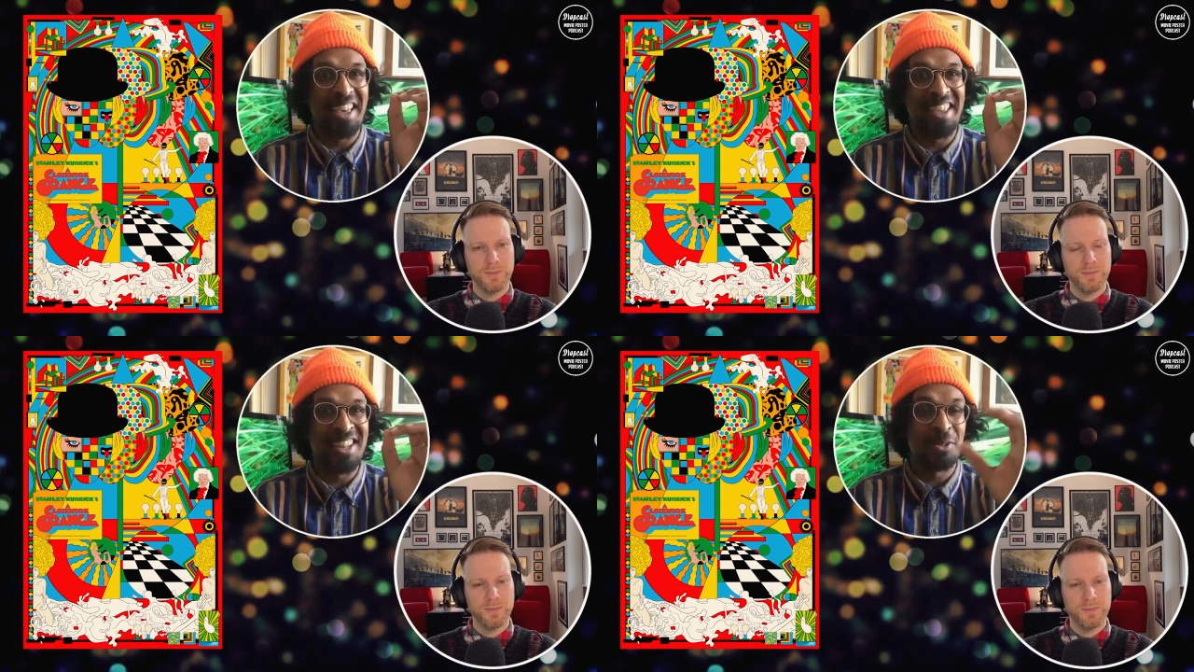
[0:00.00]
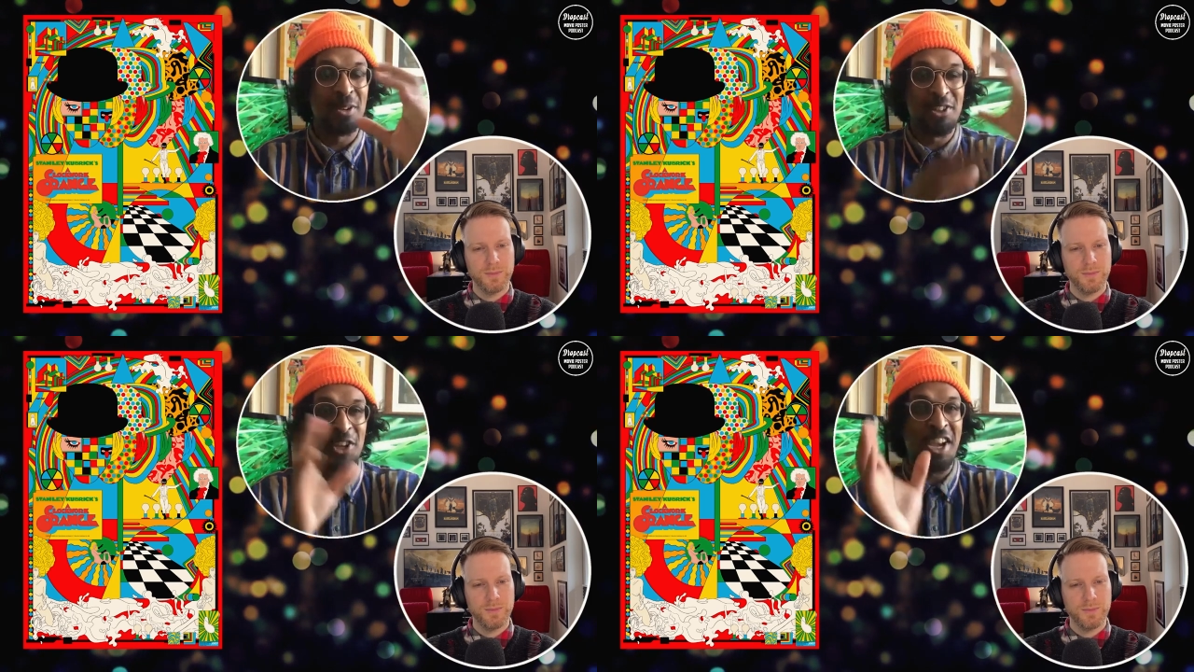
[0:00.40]
Speaker 1: into a
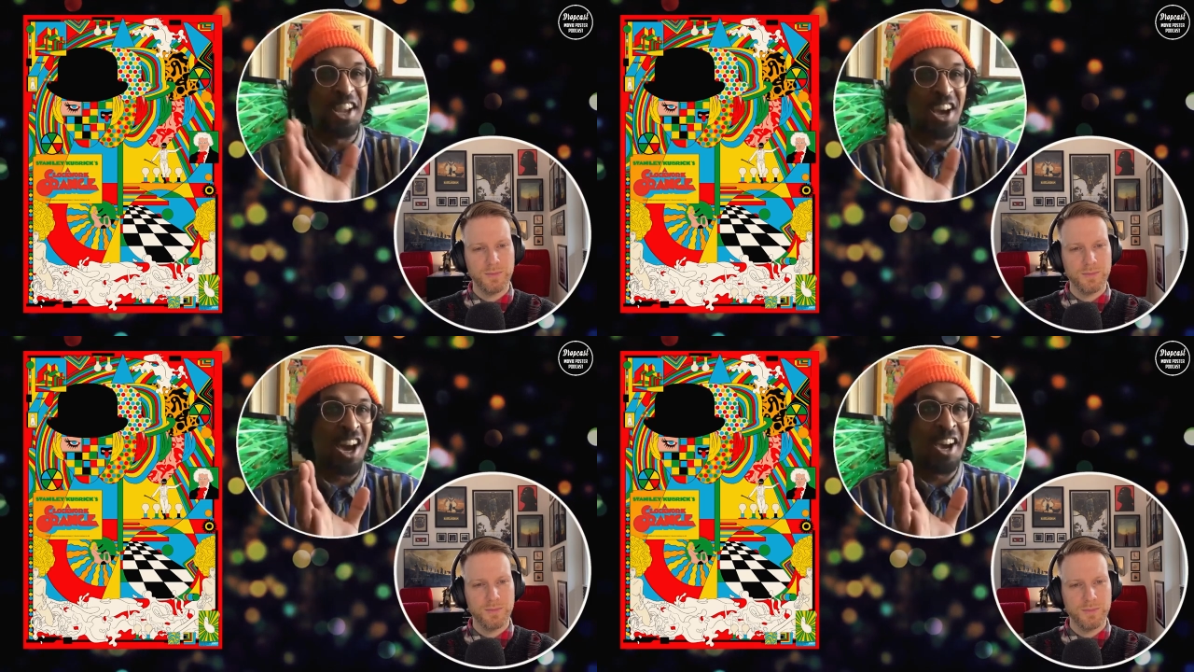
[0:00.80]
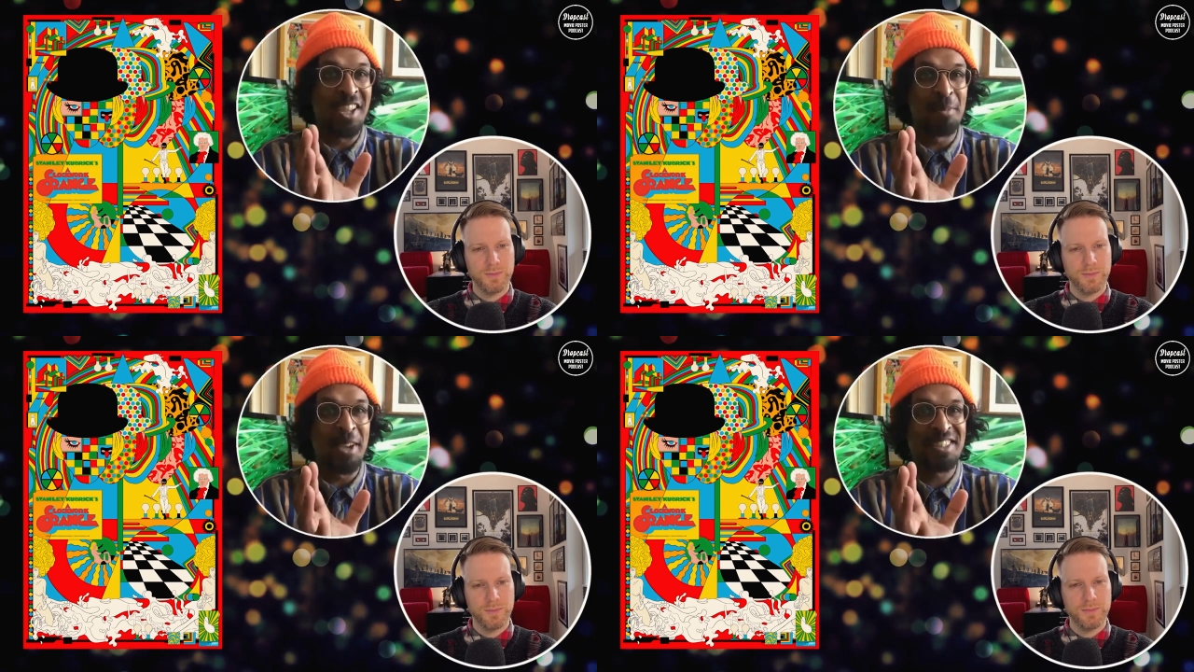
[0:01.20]
giant eye,
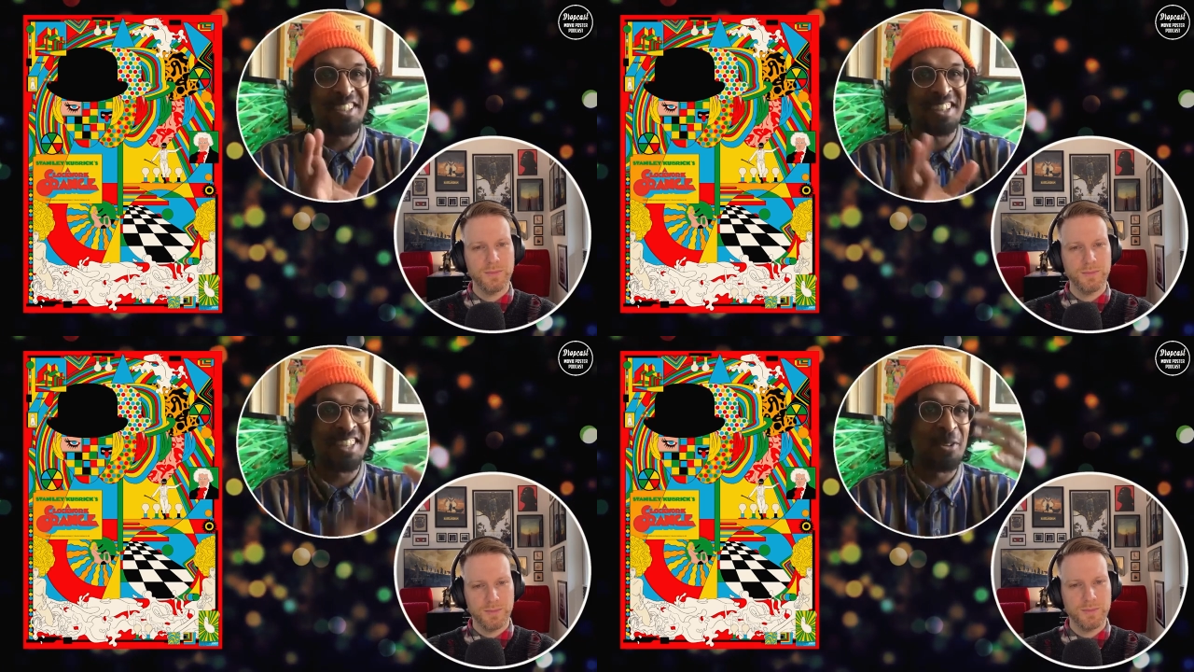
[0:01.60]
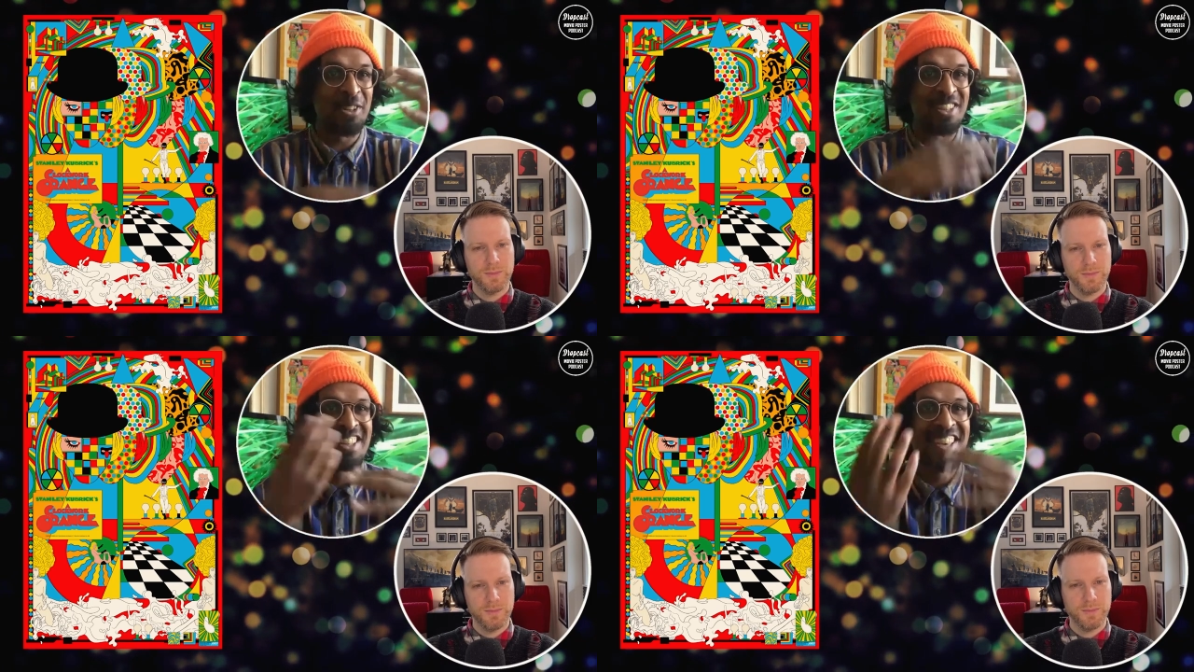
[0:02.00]
basically, which
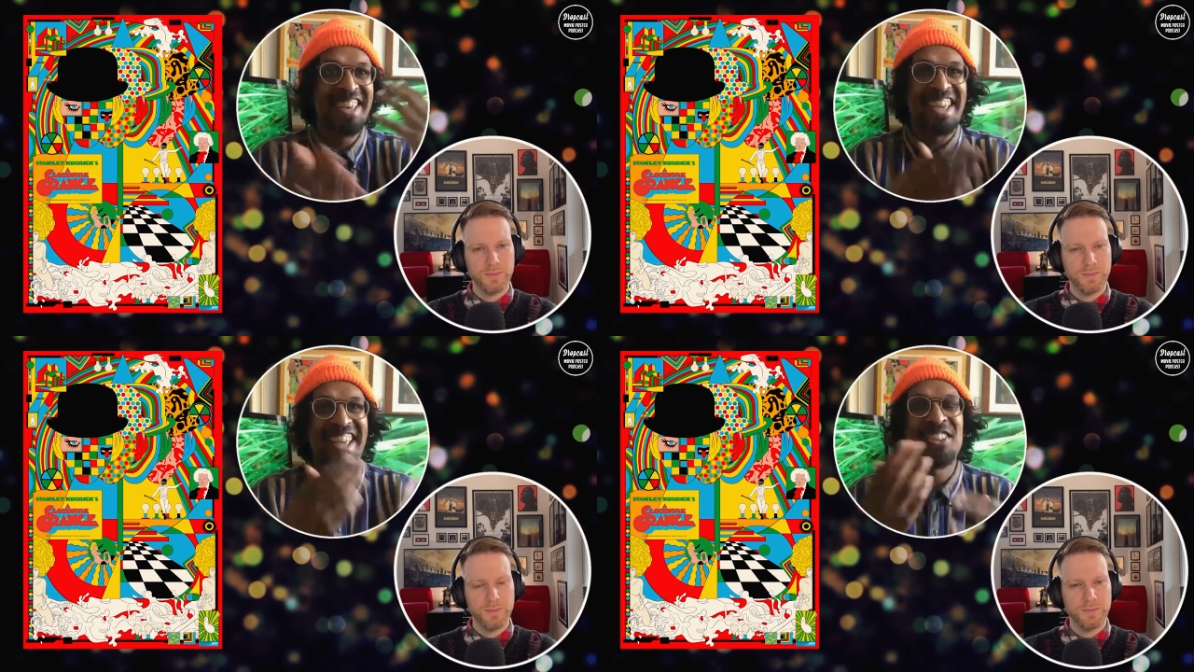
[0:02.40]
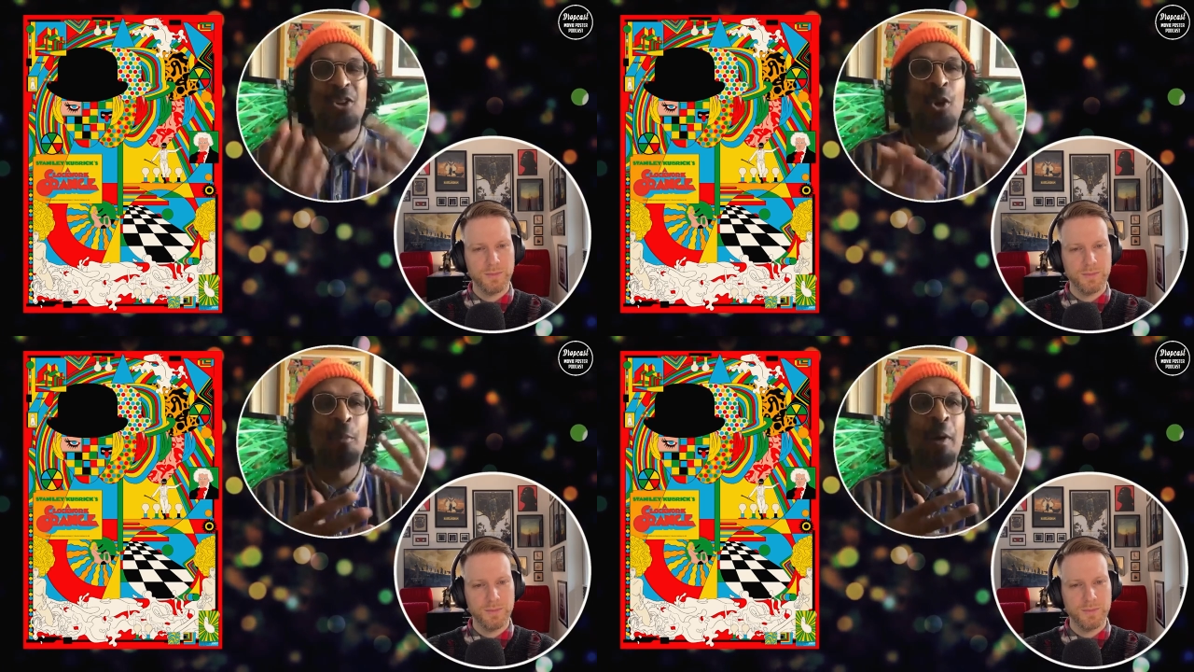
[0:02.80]
is, it's
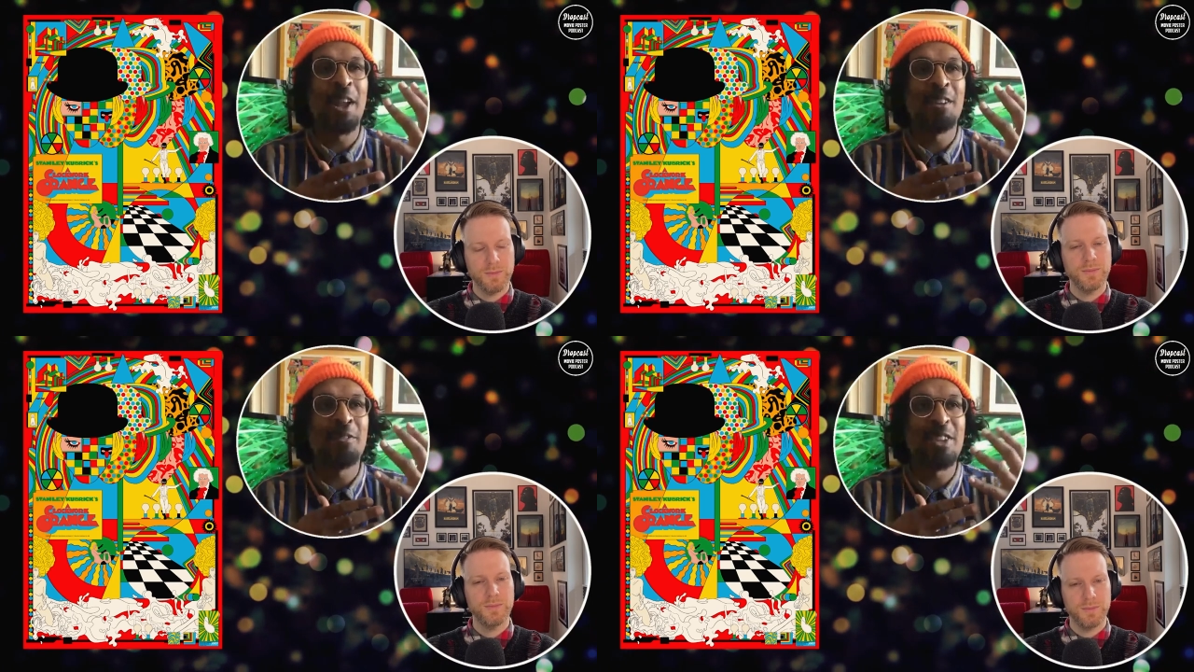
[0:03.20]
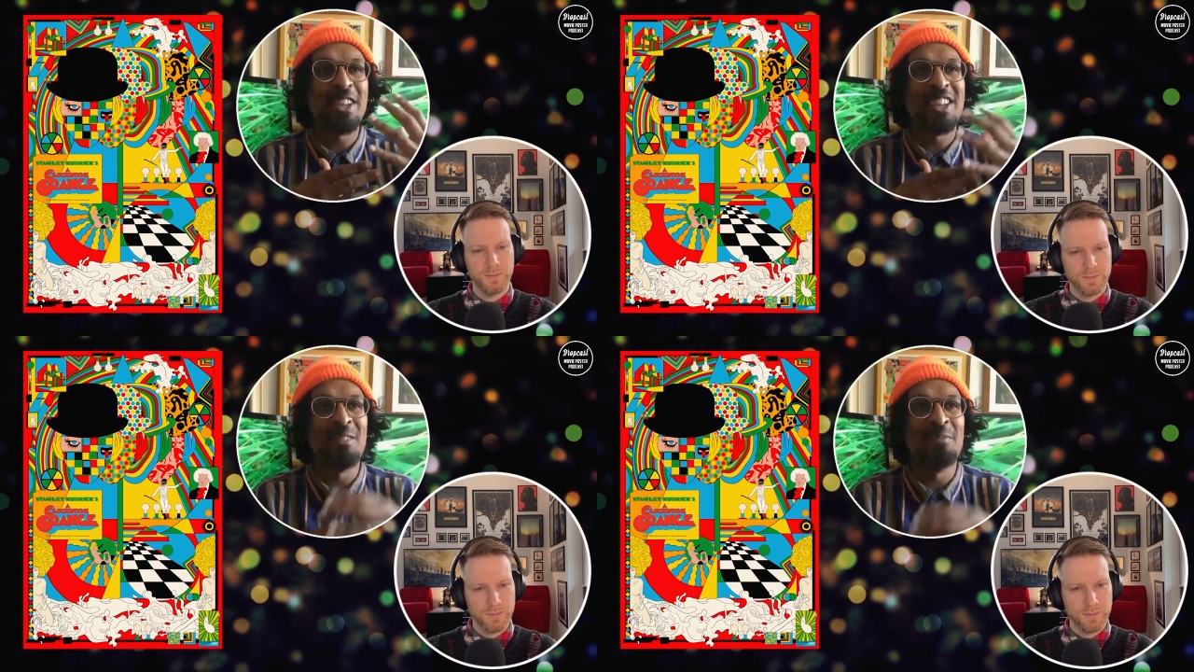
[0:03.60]
all part of the
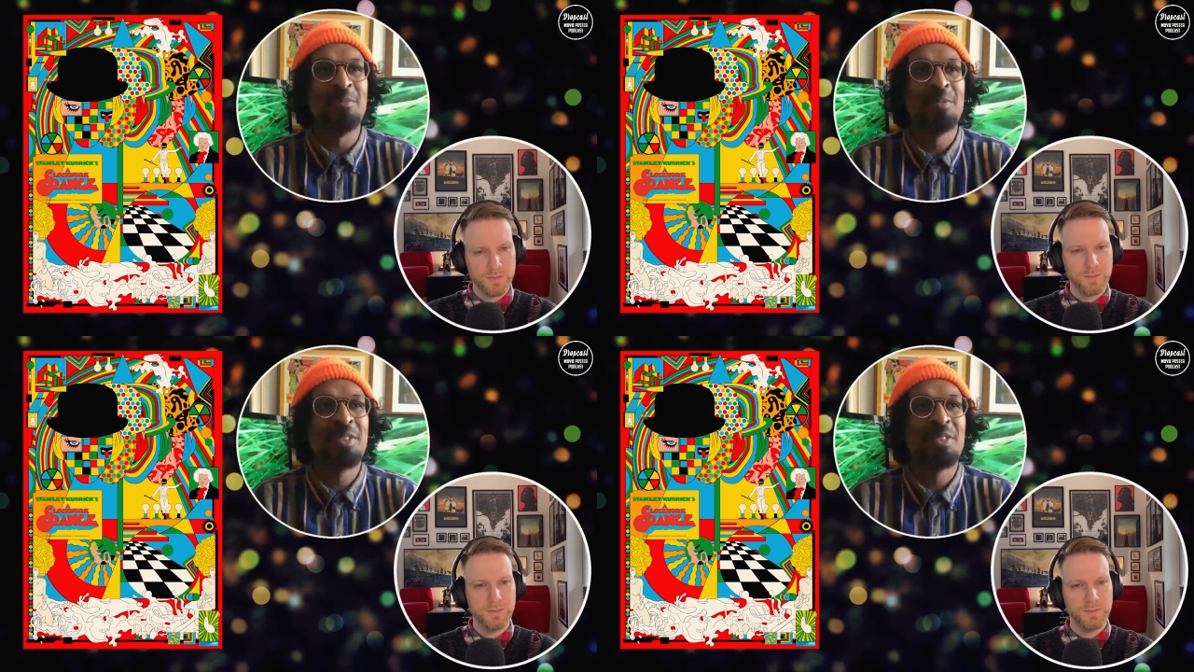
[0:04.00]
um,